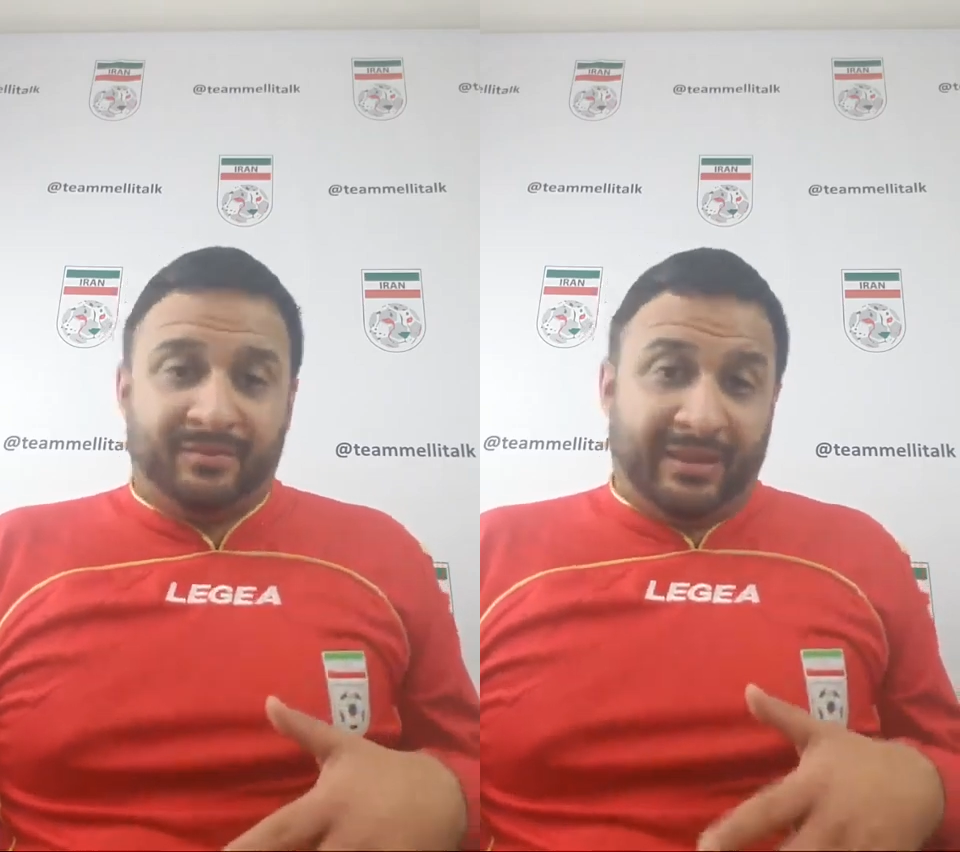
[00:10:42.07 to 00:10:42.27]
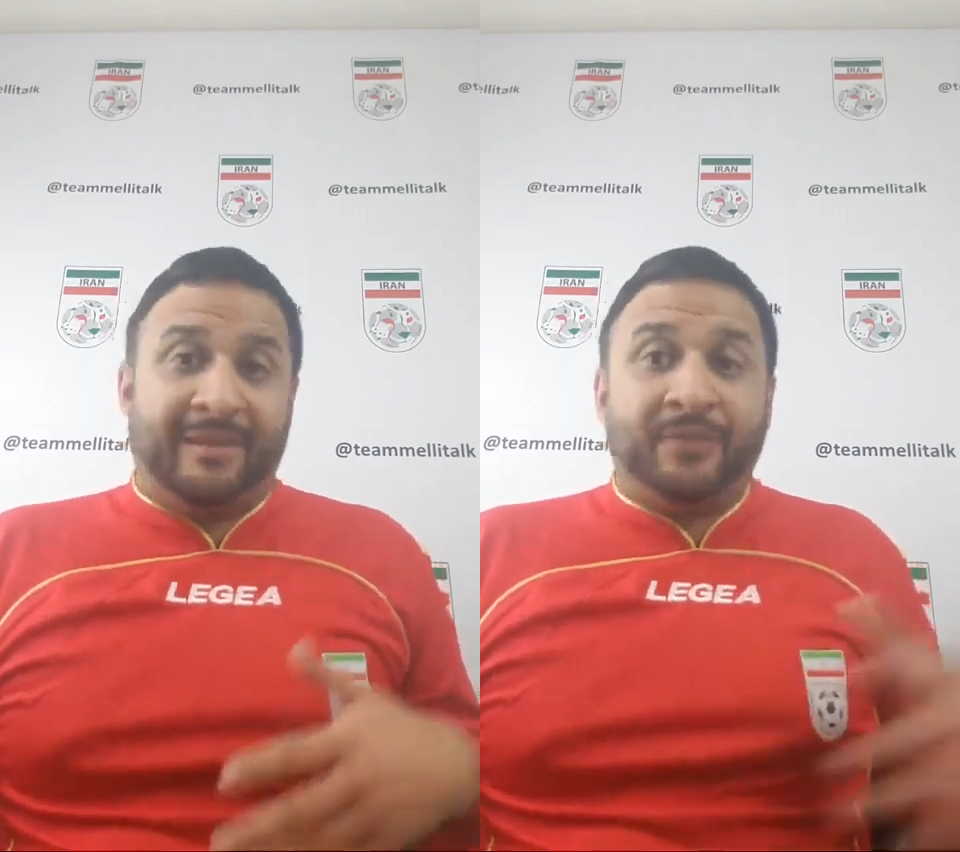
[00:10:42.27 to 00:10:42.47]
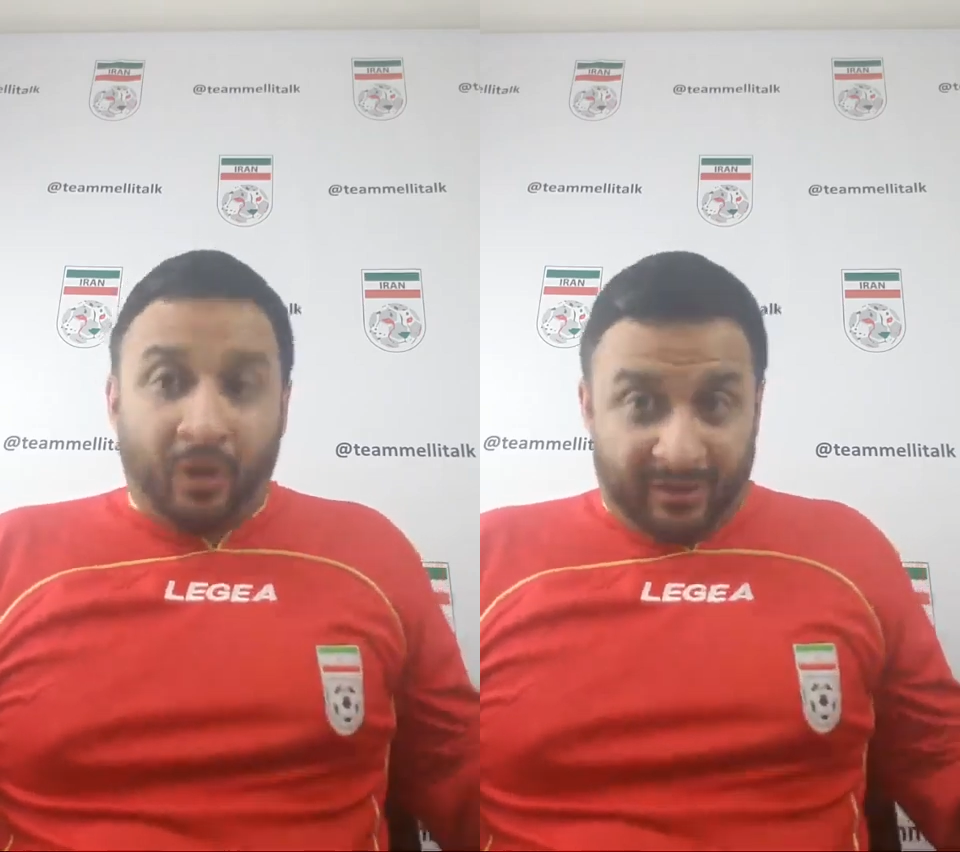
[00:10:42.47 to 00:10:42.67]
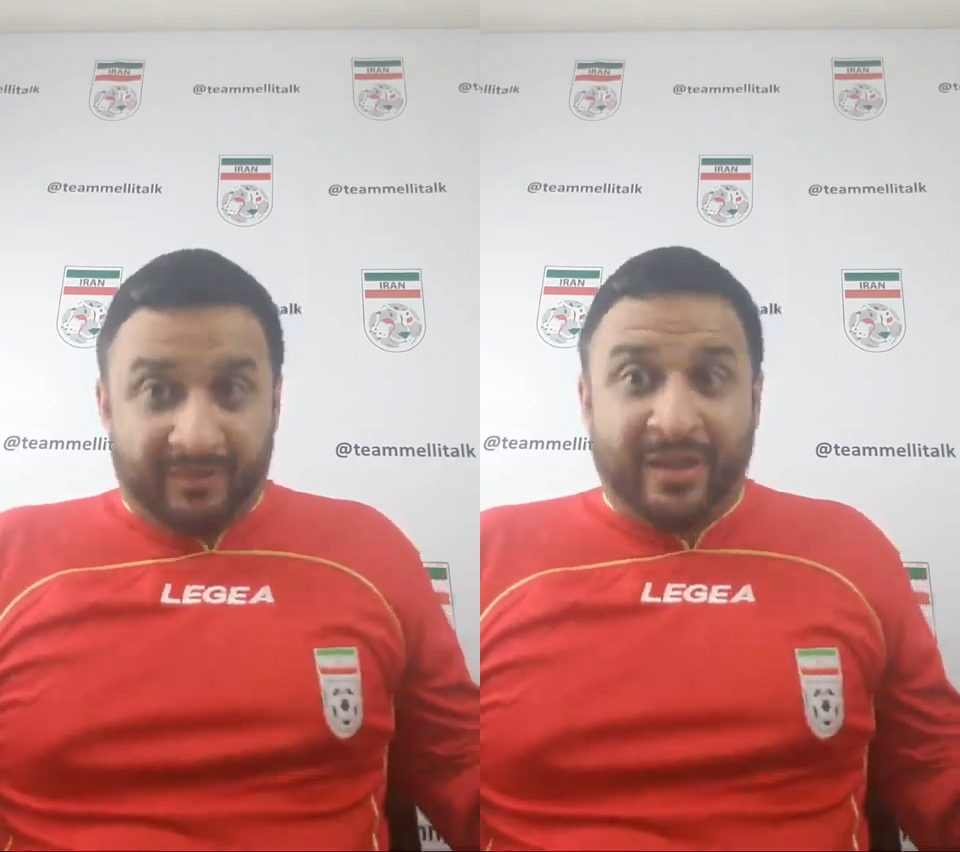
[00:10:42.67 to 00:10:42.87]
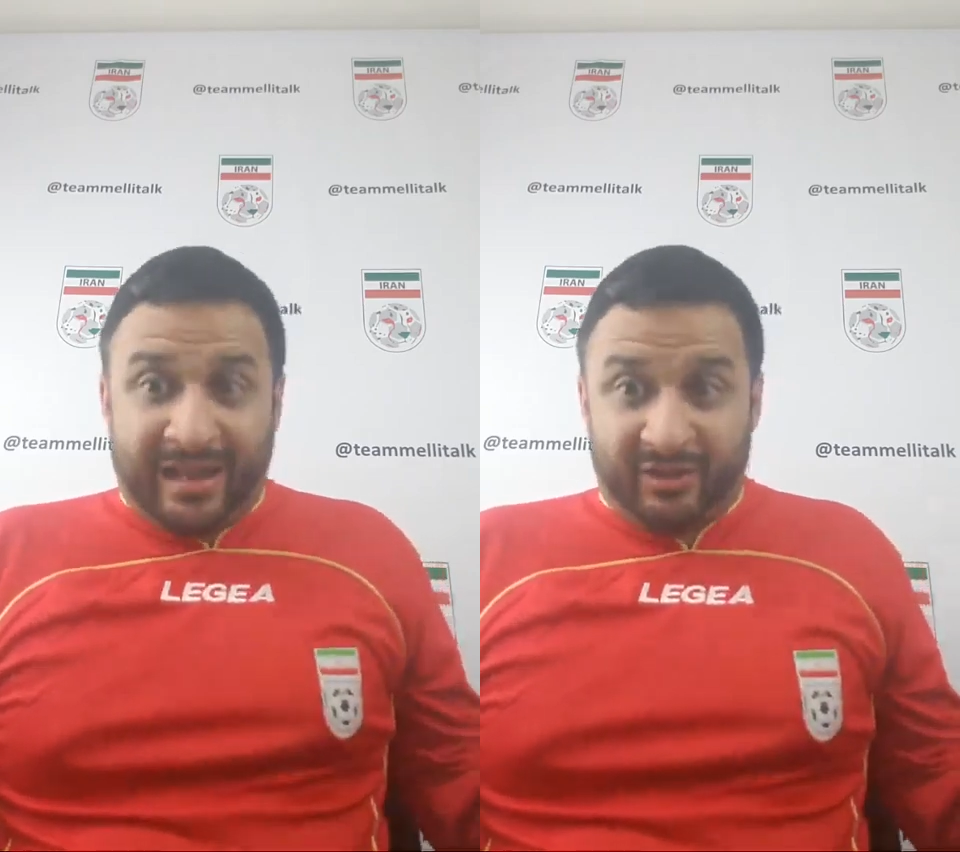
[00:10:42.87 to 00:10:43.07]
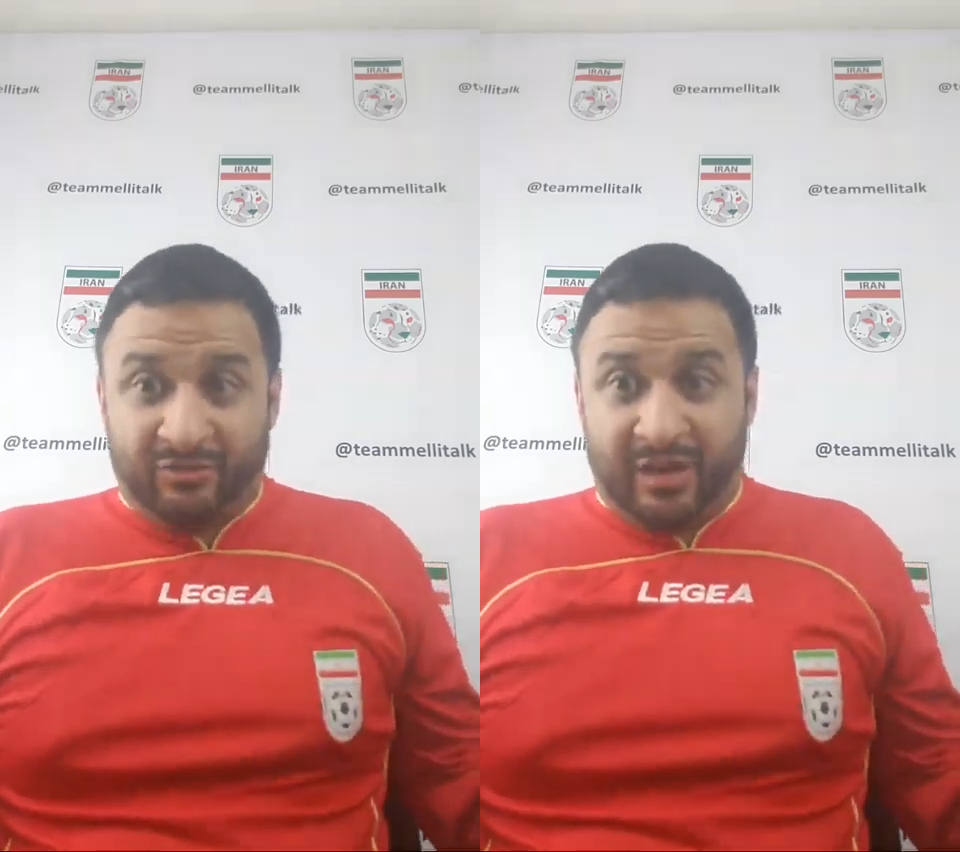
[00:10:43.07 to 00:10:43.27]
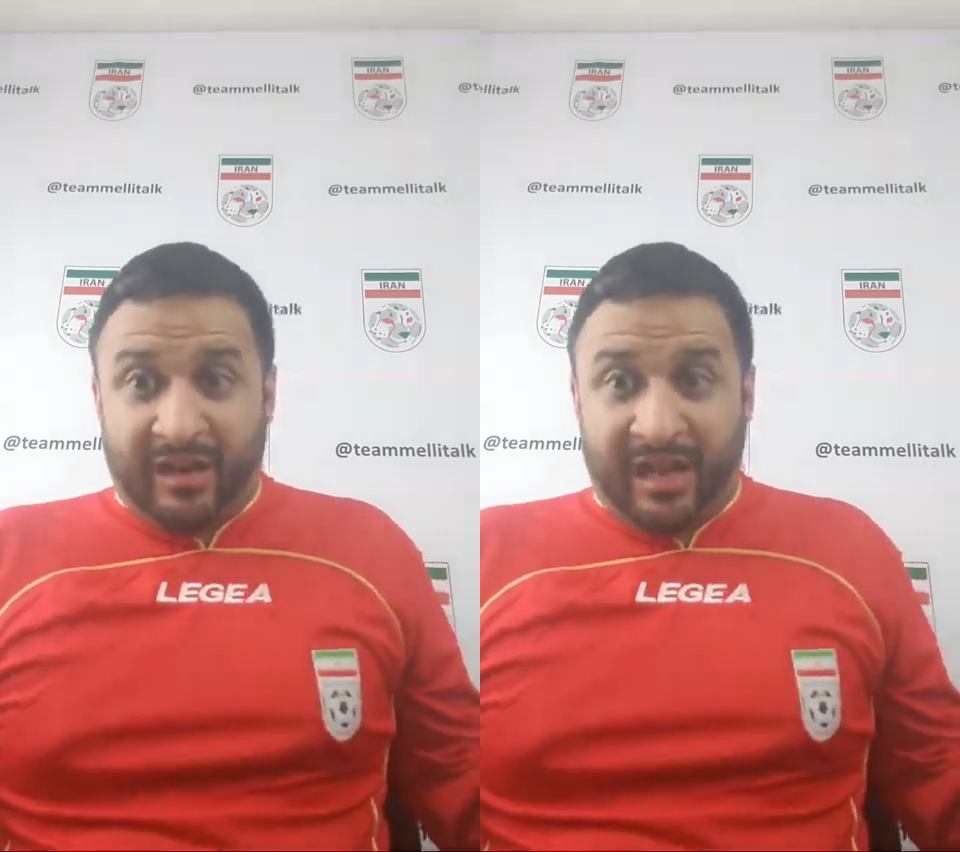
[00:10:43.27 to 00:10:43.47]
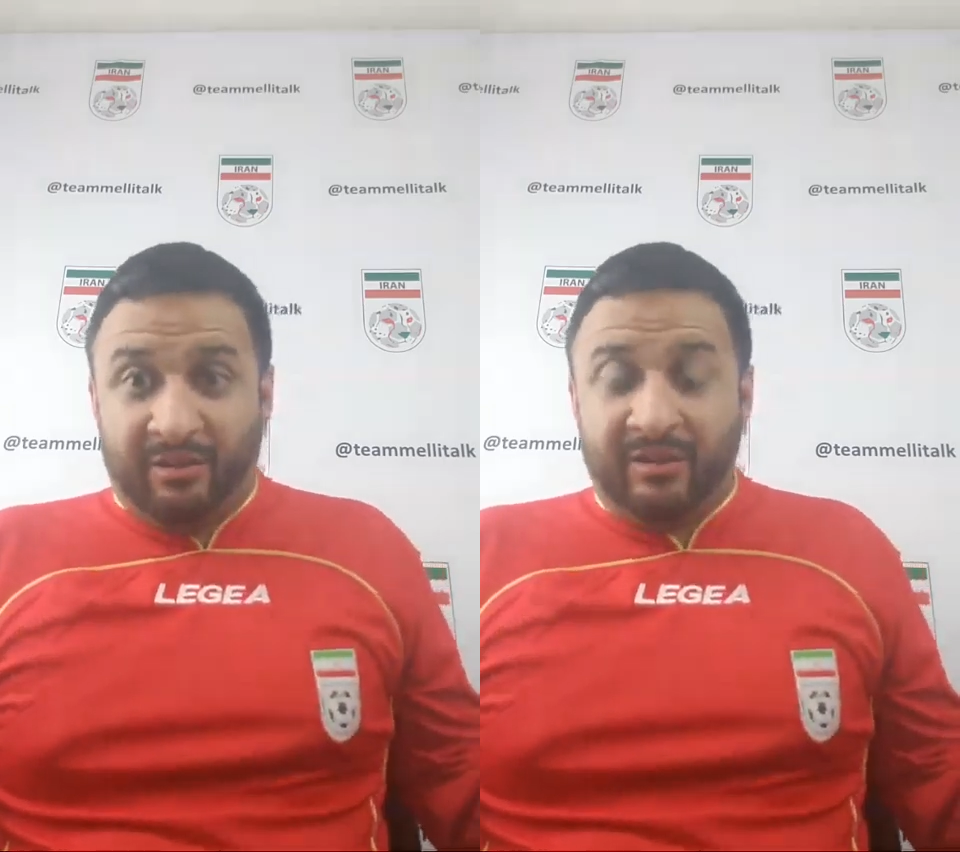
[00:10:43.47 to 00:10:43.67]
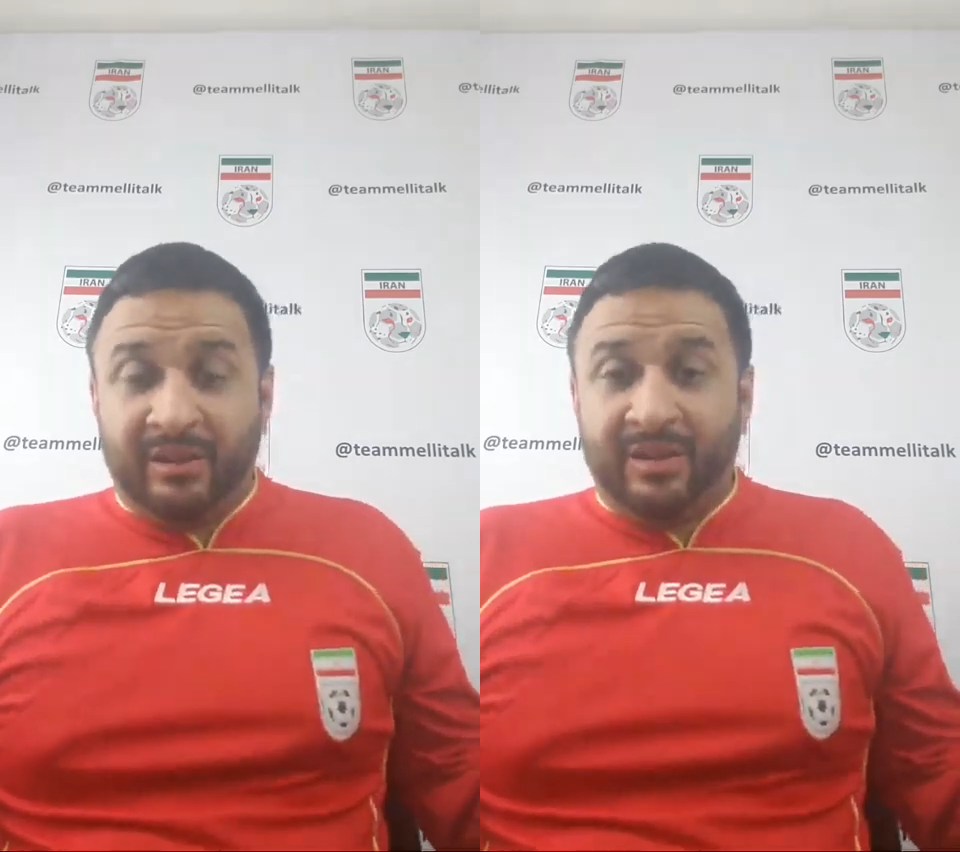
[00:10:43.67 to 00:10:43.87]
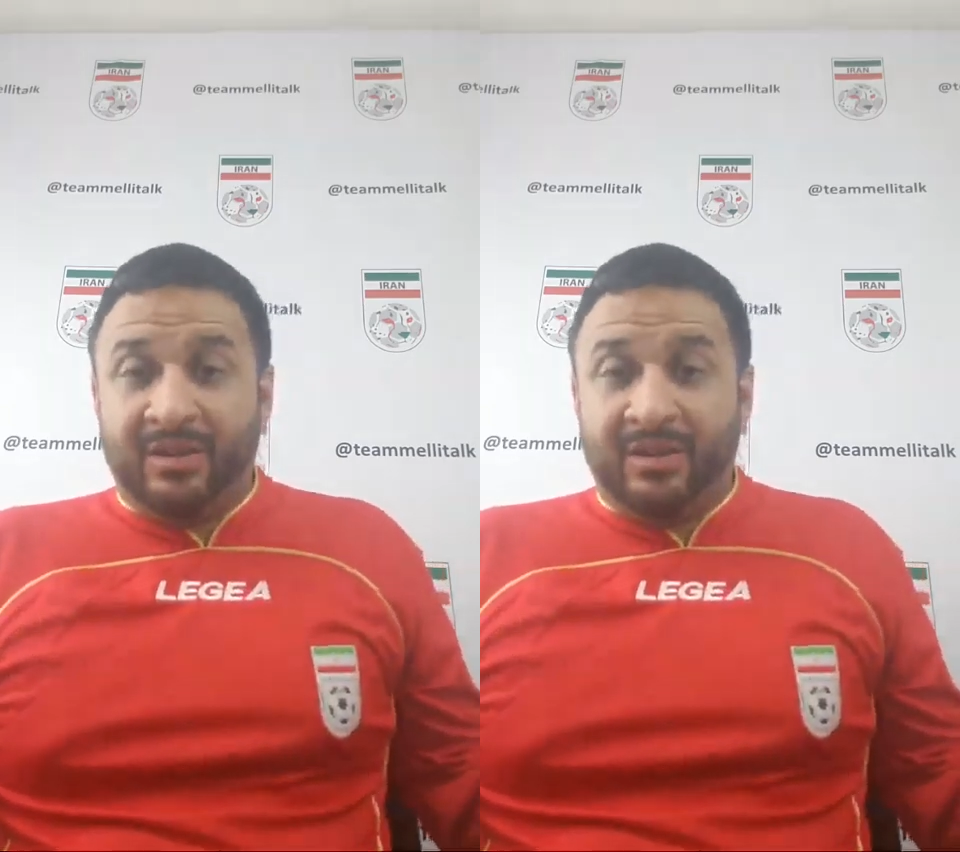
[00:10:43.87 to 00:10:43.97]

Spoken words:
in advance right now.